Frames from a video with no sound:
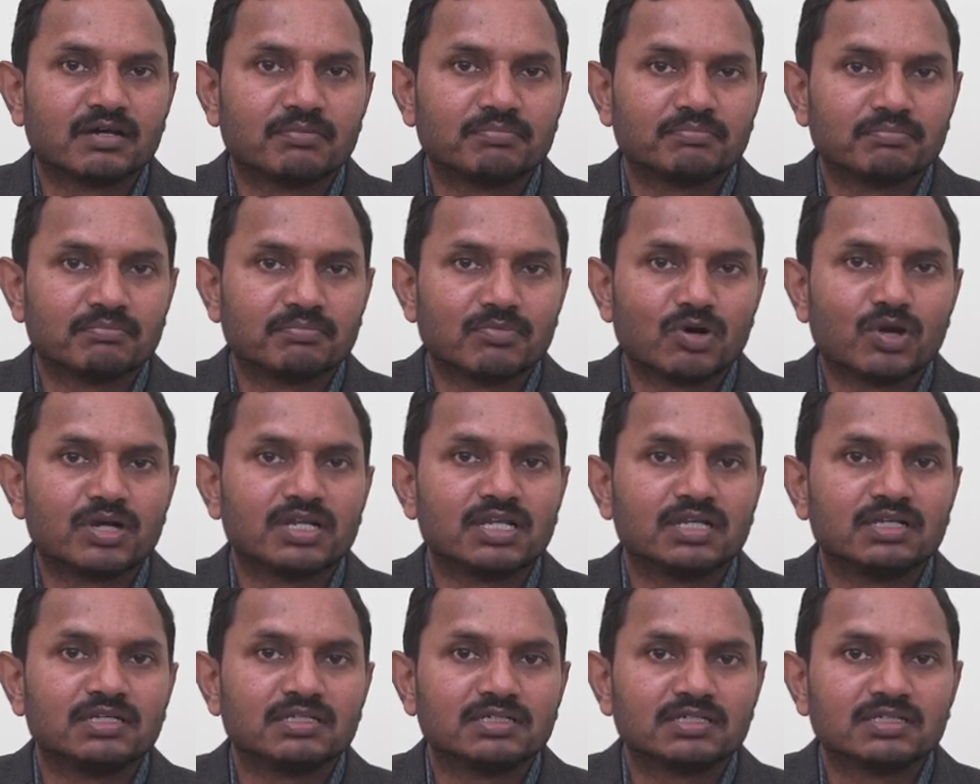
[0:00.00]

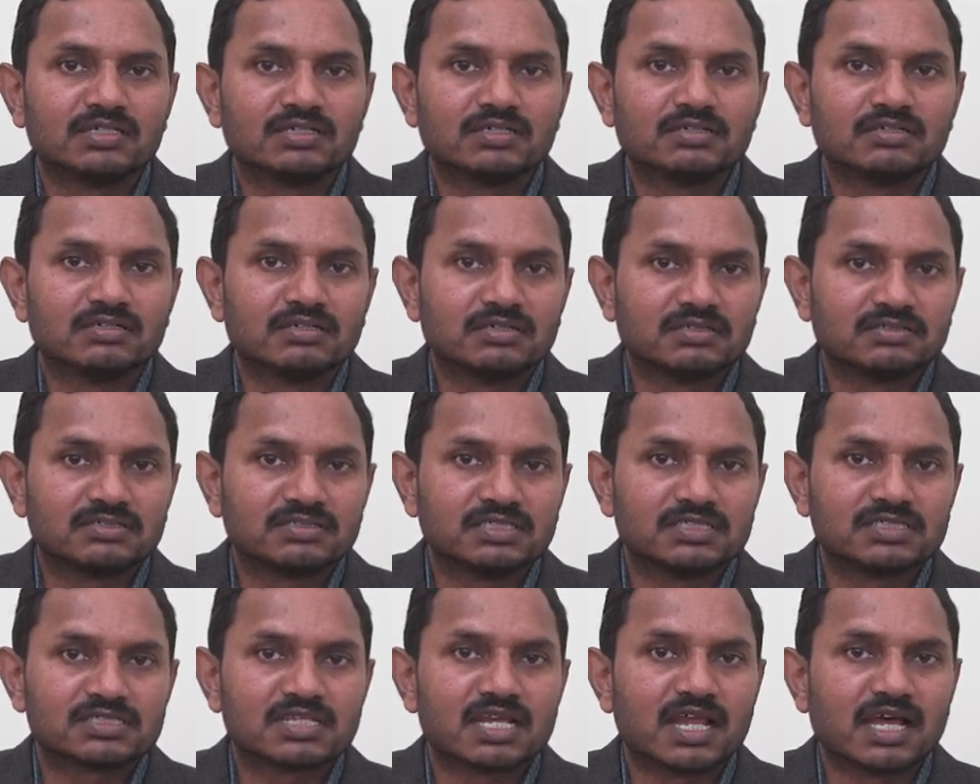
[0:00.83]
model
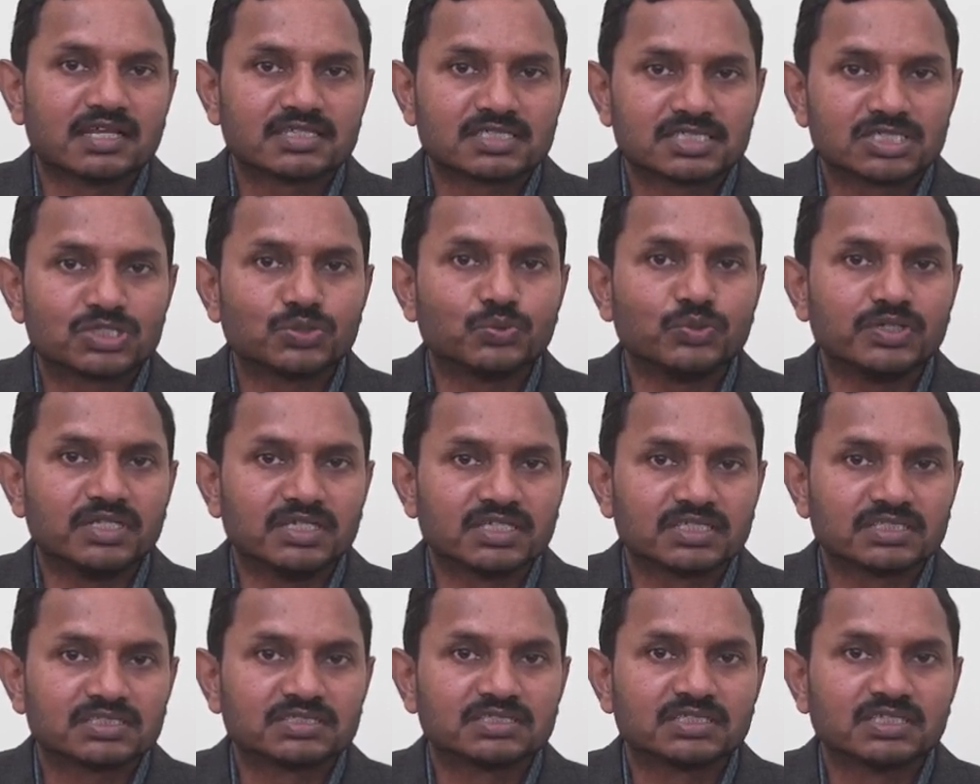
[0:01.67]
since last 2
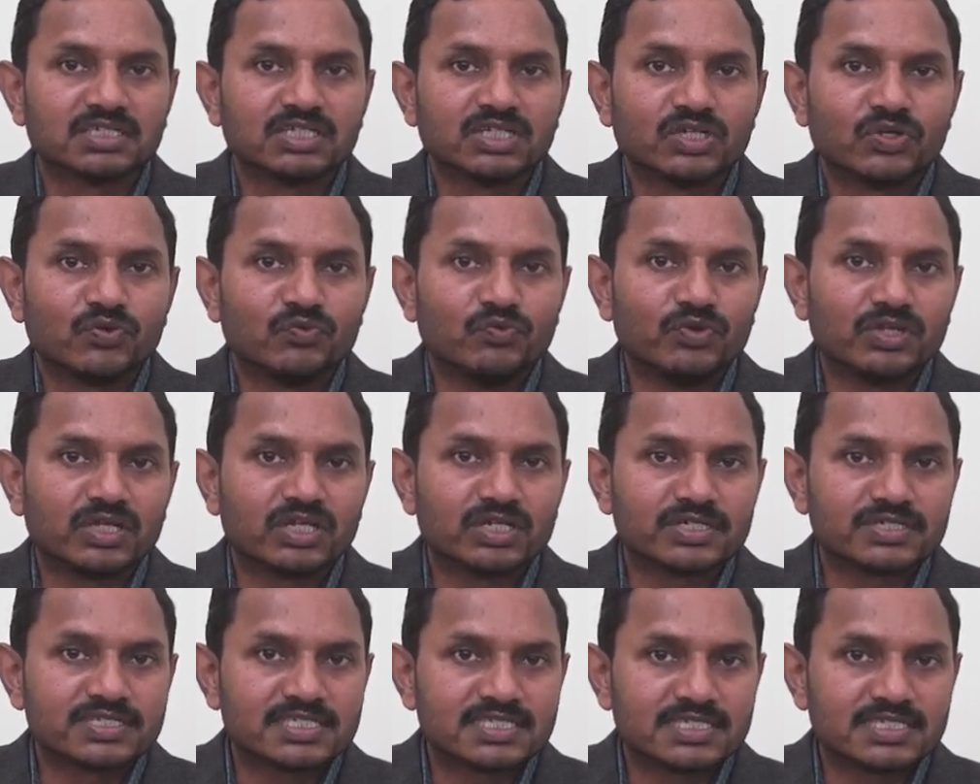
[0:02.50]
years. We could